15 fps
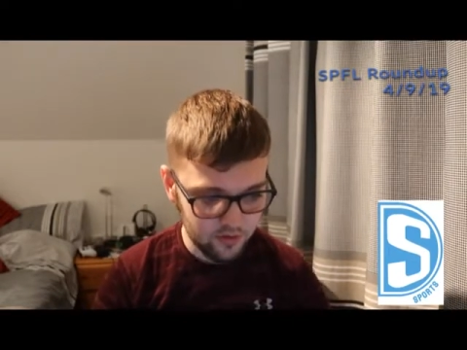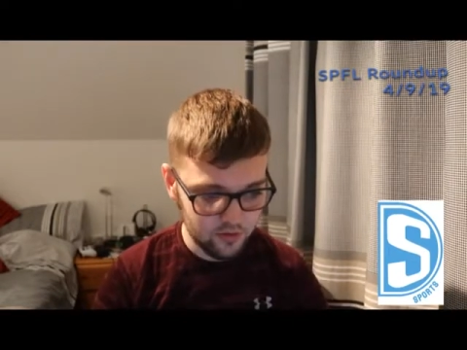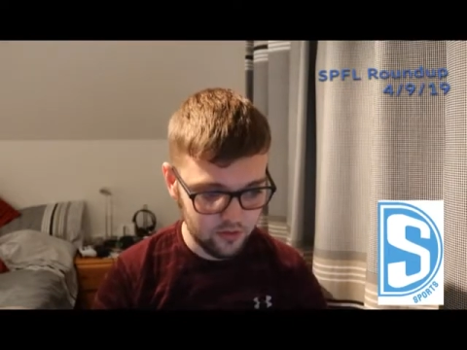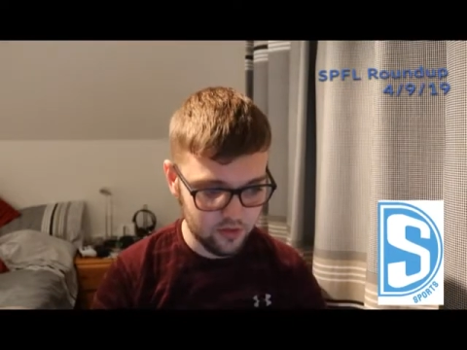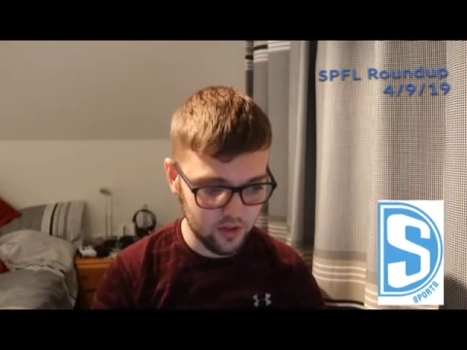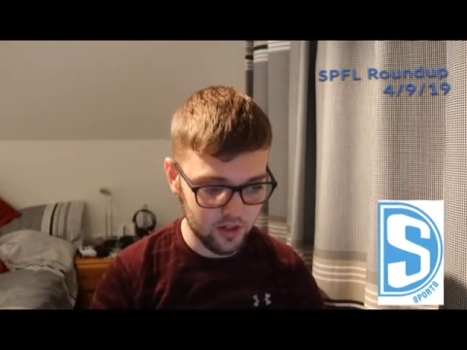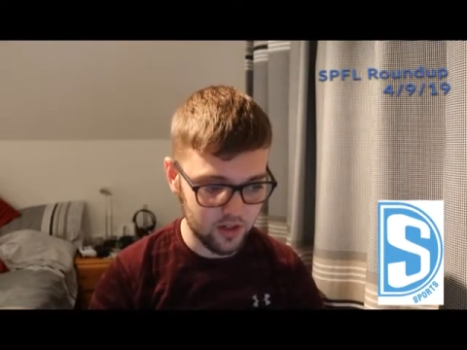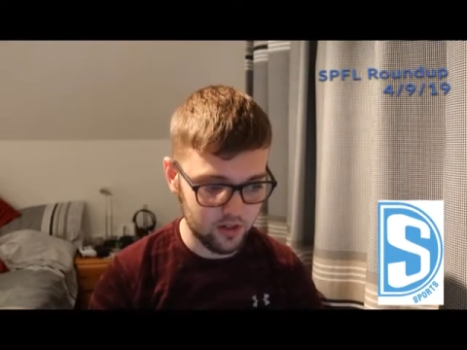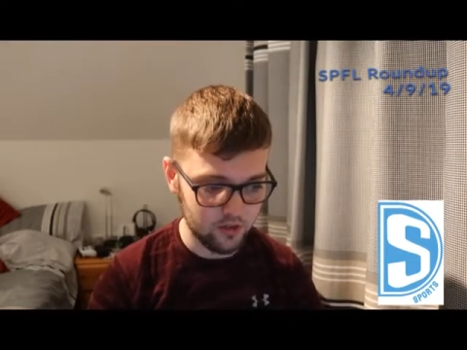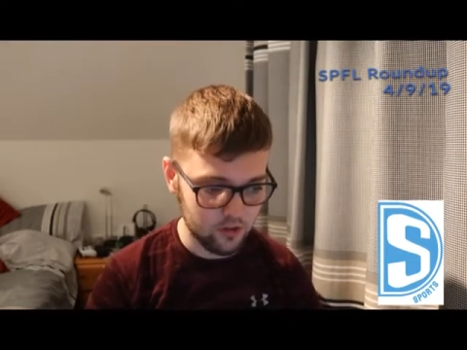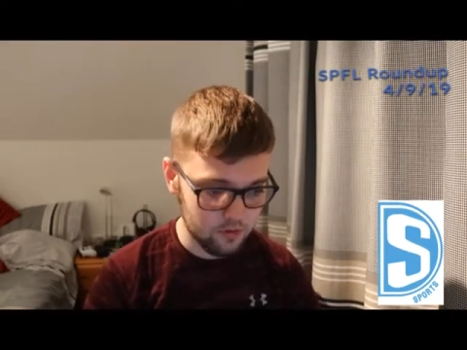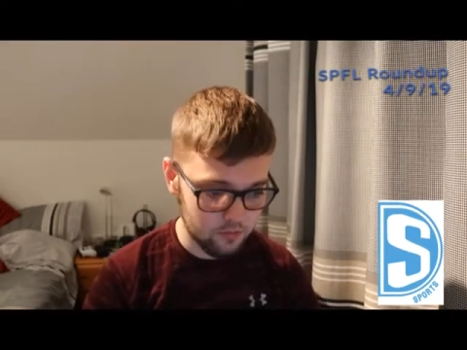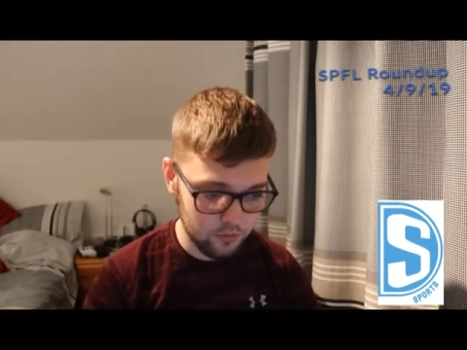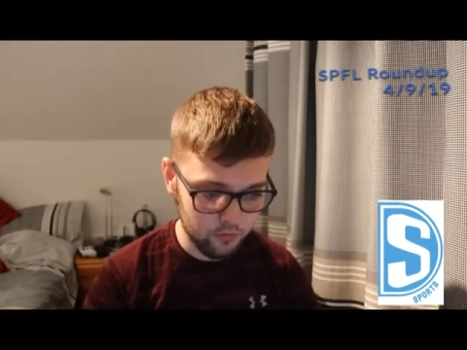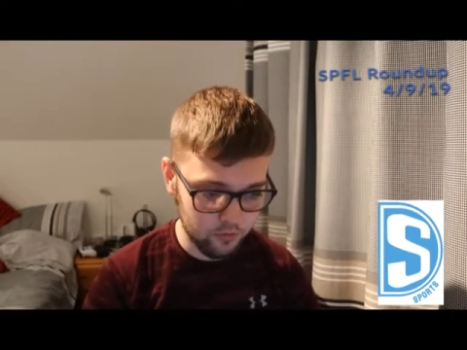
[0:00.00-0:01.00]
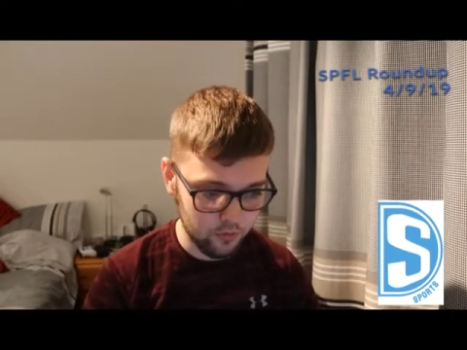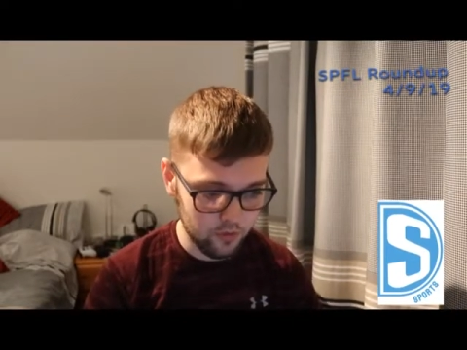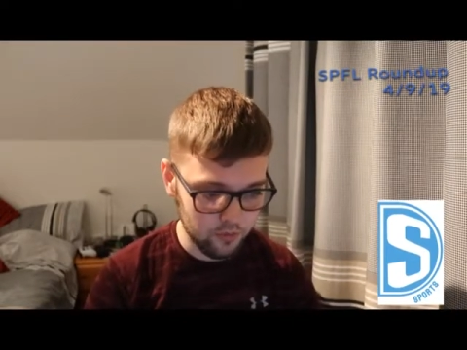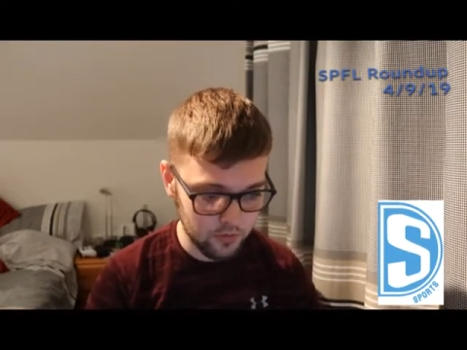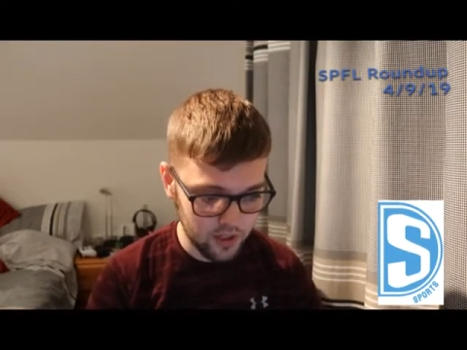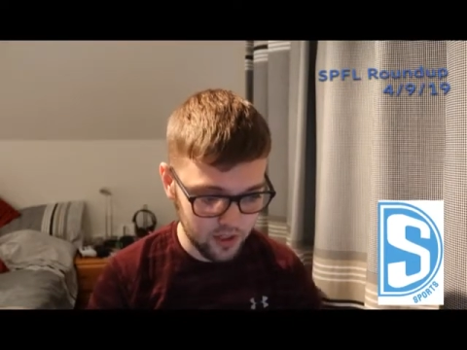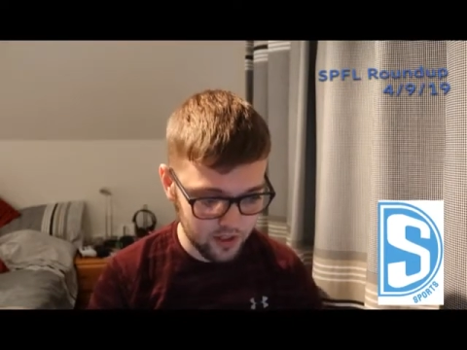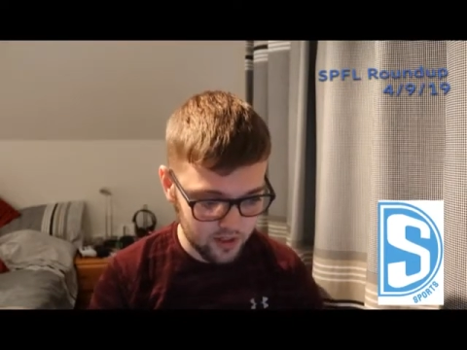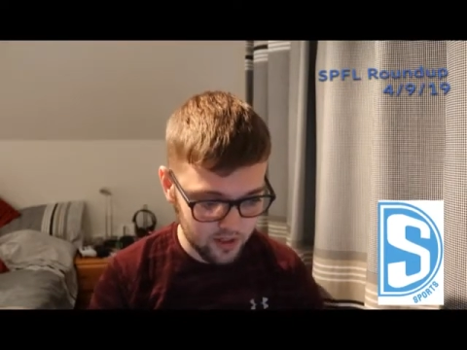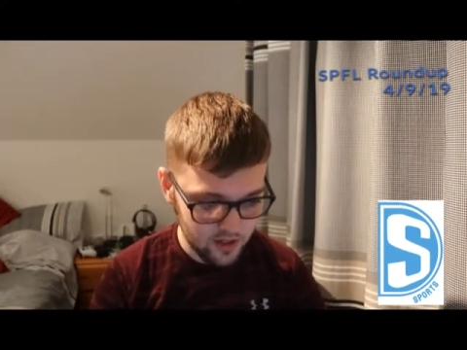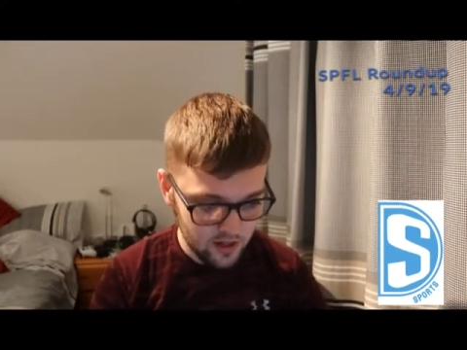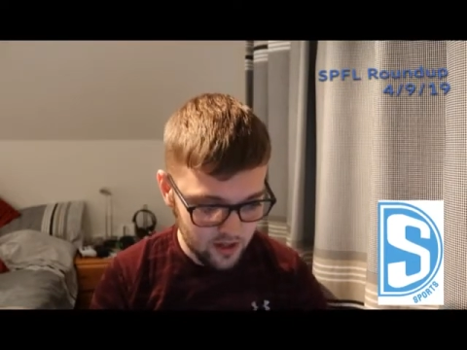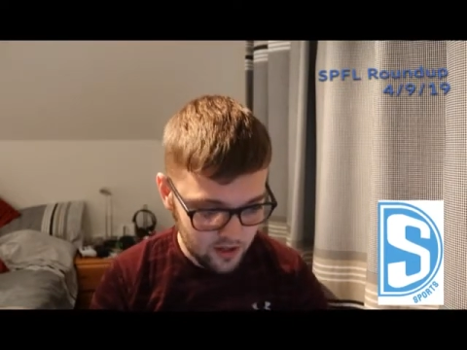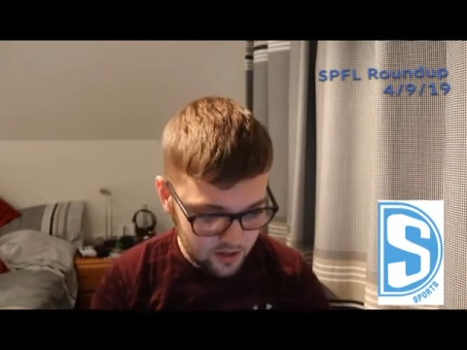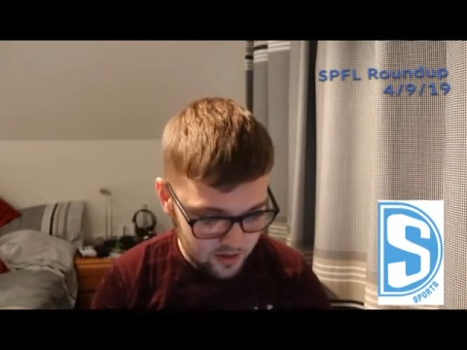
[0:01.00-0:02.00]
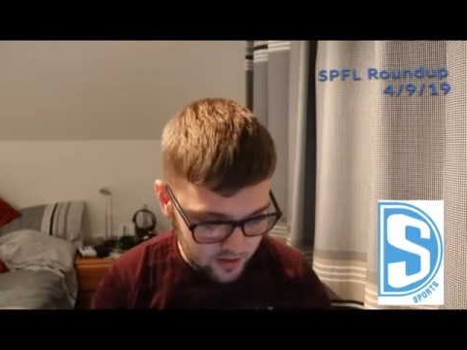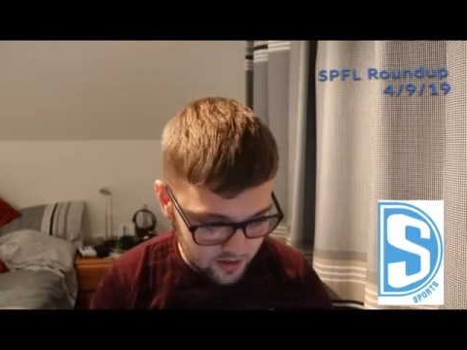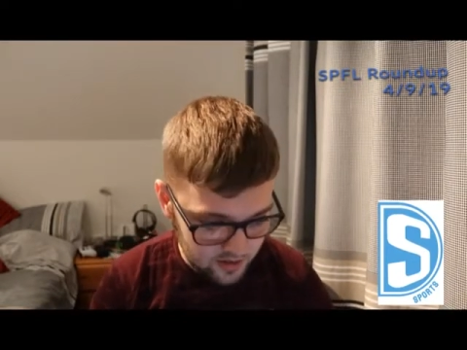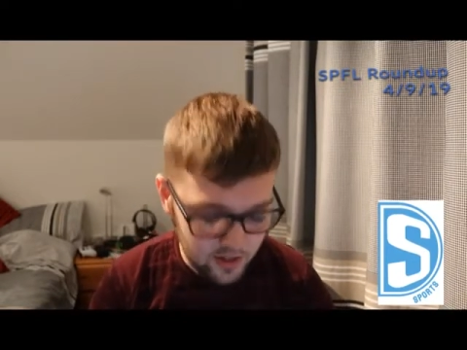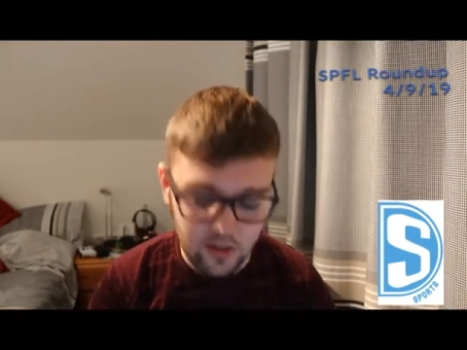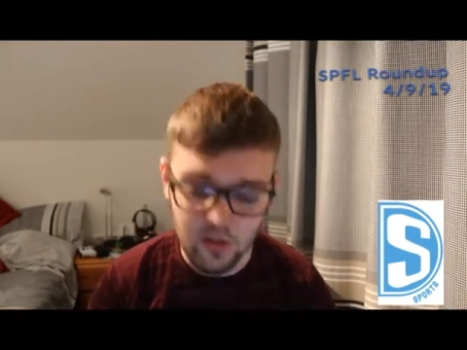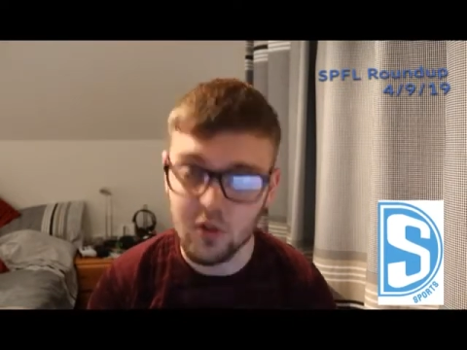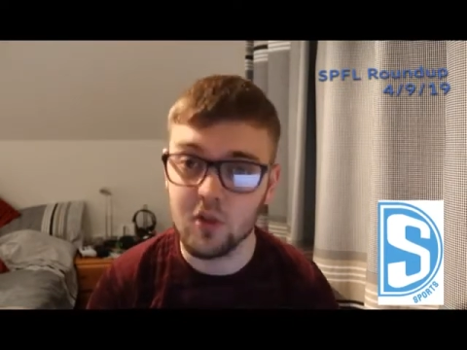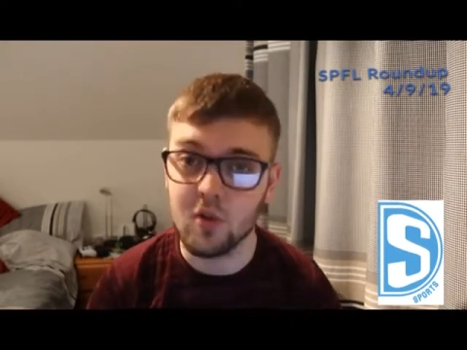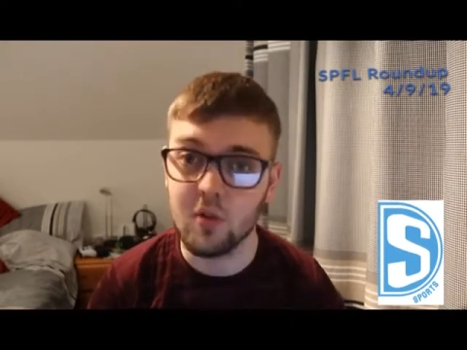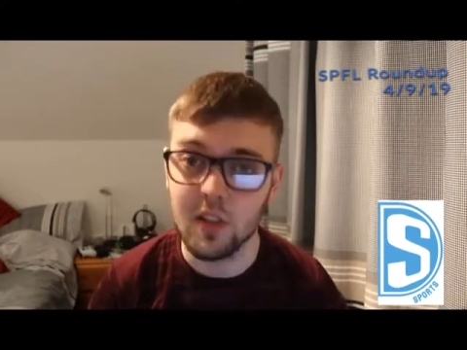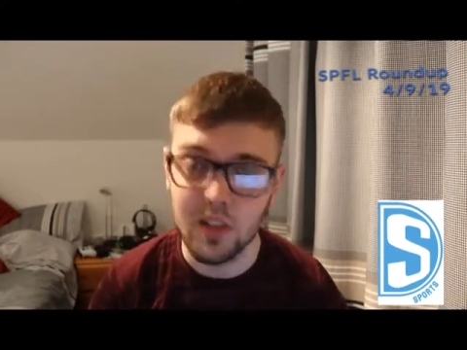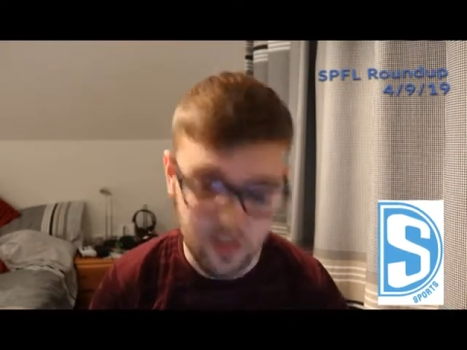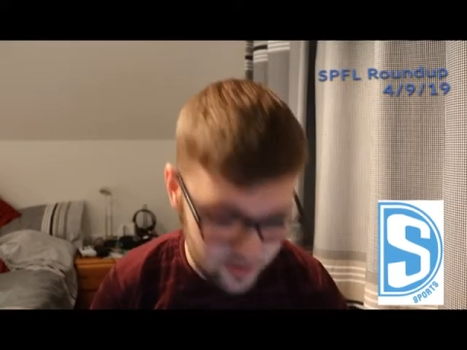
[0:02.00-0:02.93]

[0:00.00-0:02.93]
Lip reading: just before the break. He then scored his